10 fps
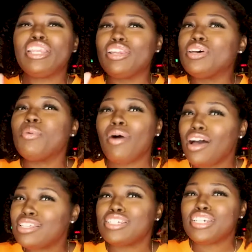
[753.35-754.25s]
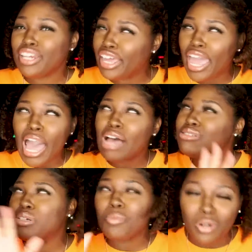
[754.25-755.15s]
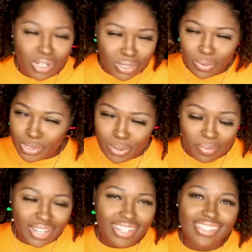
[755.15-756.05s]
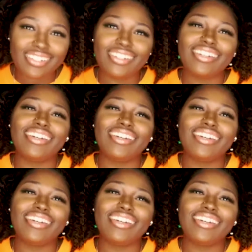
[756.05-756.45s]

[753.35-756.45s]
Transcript: the little pause that she did have, she was doing too much.